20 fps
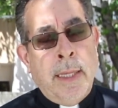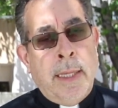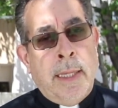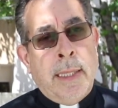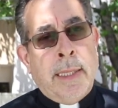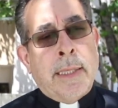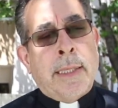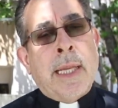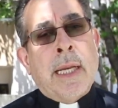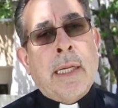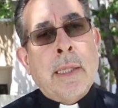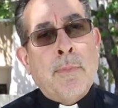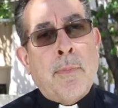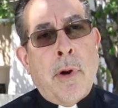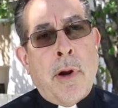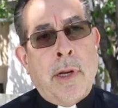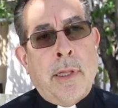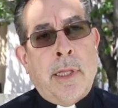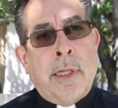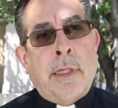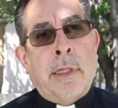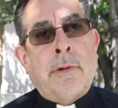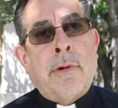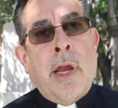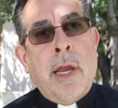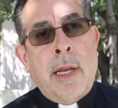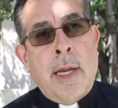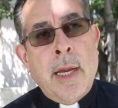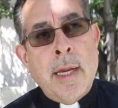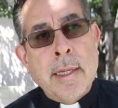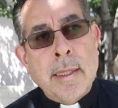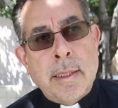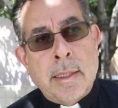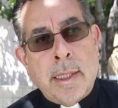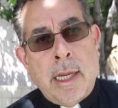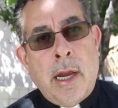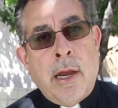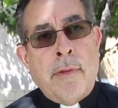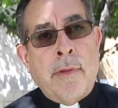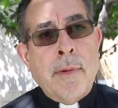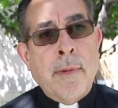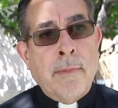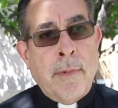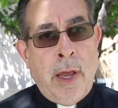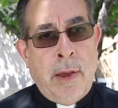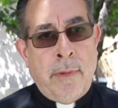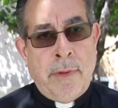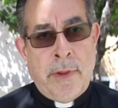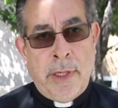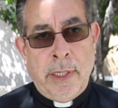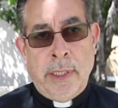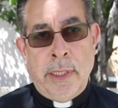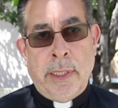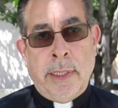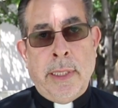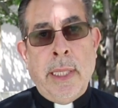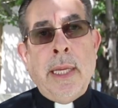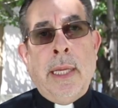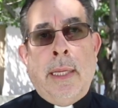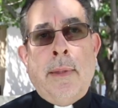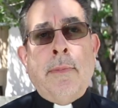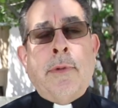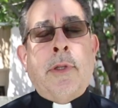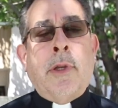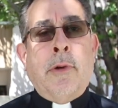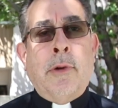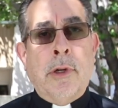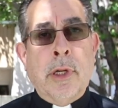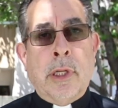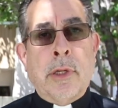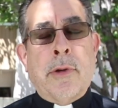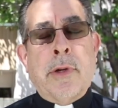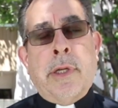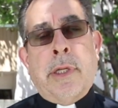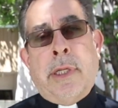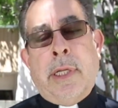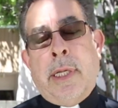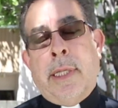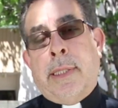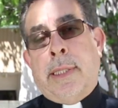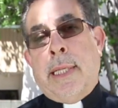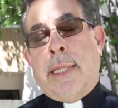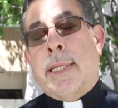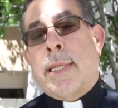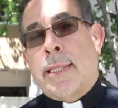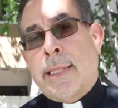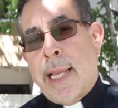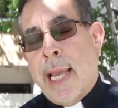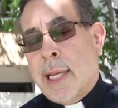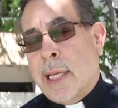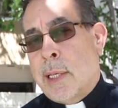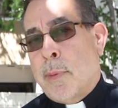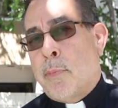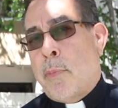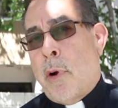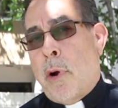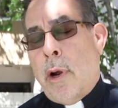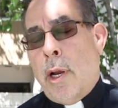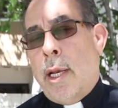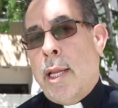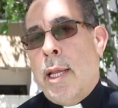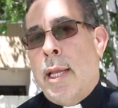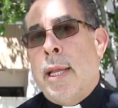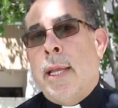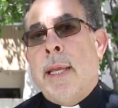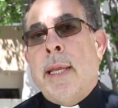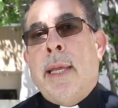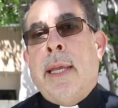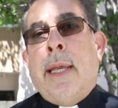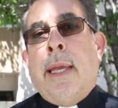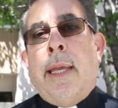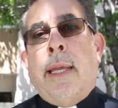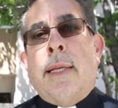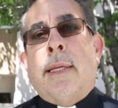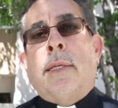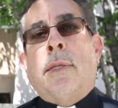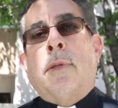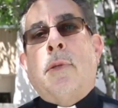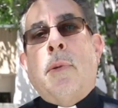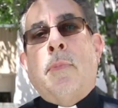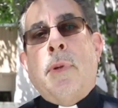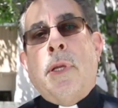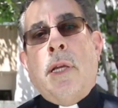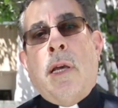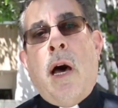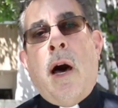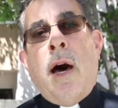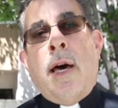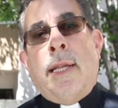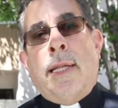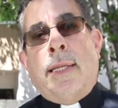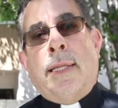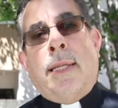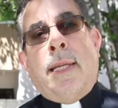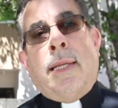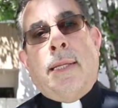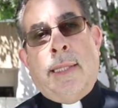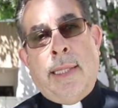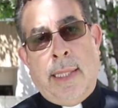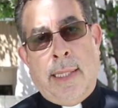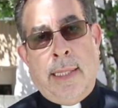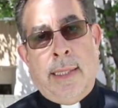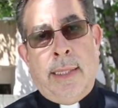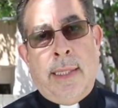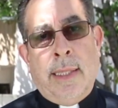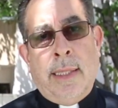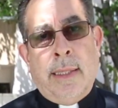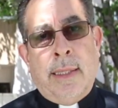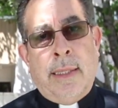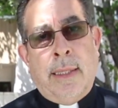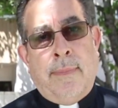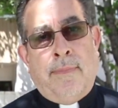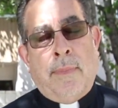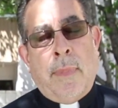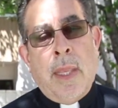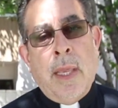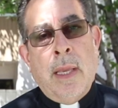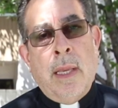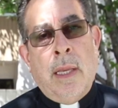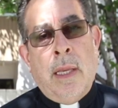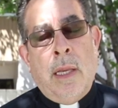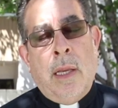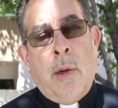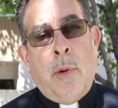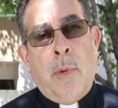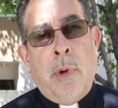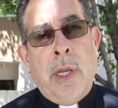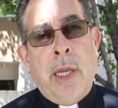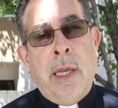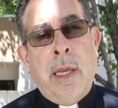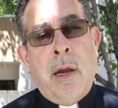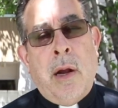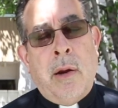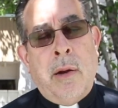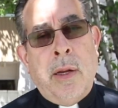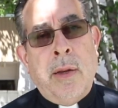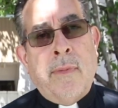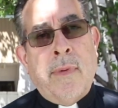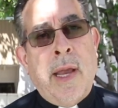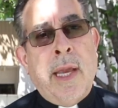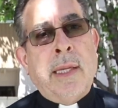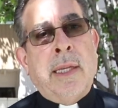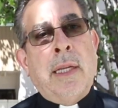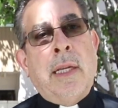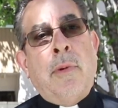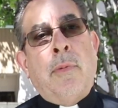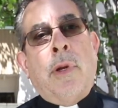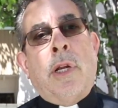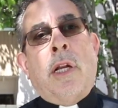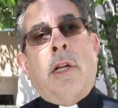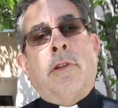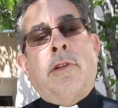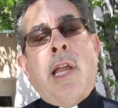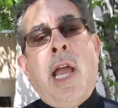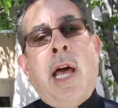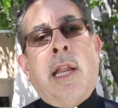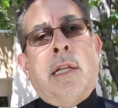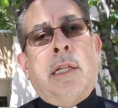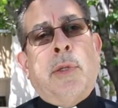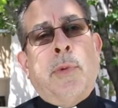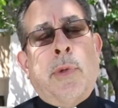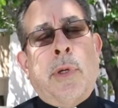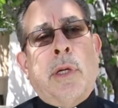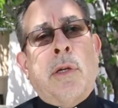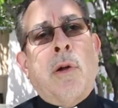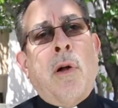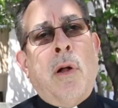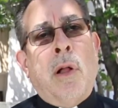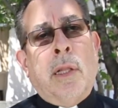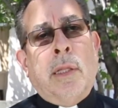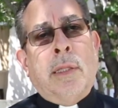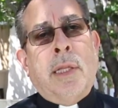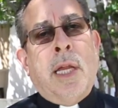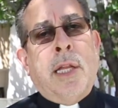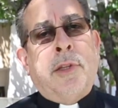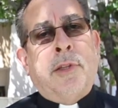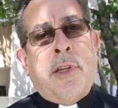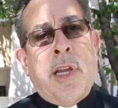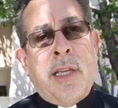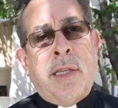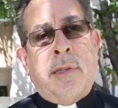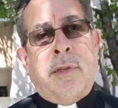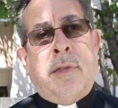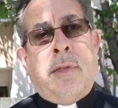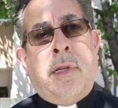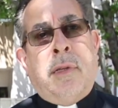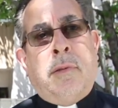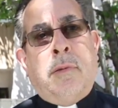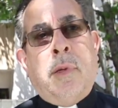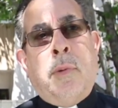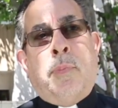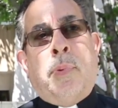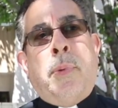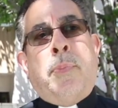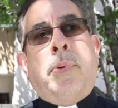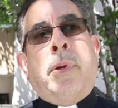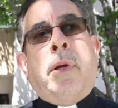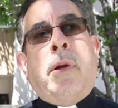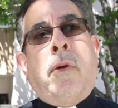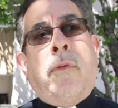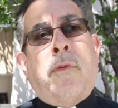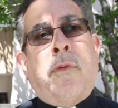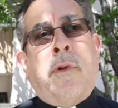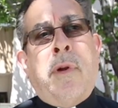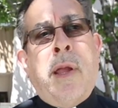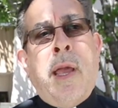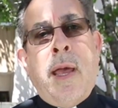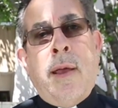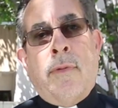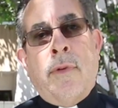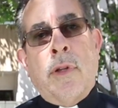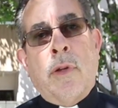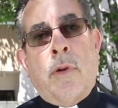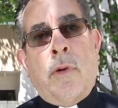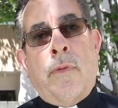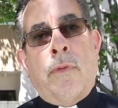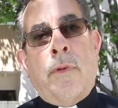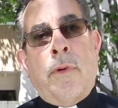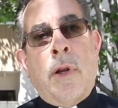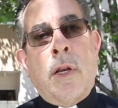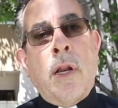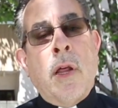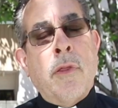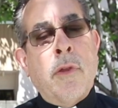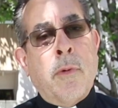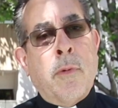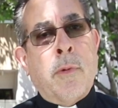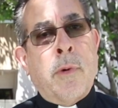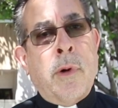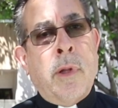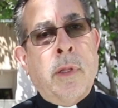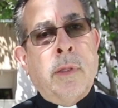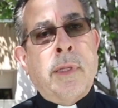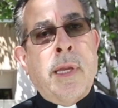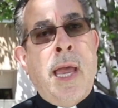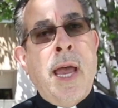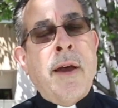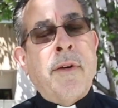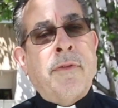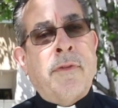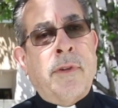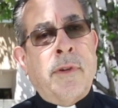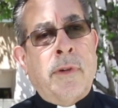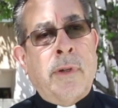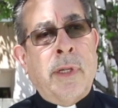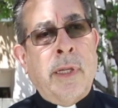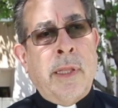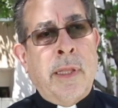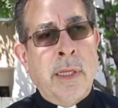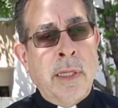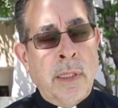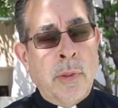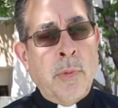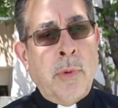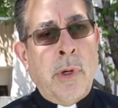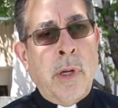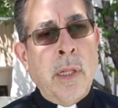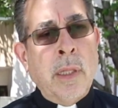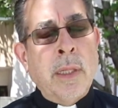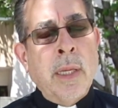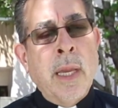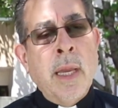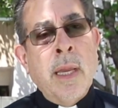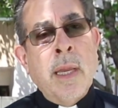In the second part of the Strena, of this theme, so good Christians, in the second part is to be honest citizens. We are invited, we are challenged, we are called not just to prepare for heaven or for another world after this world,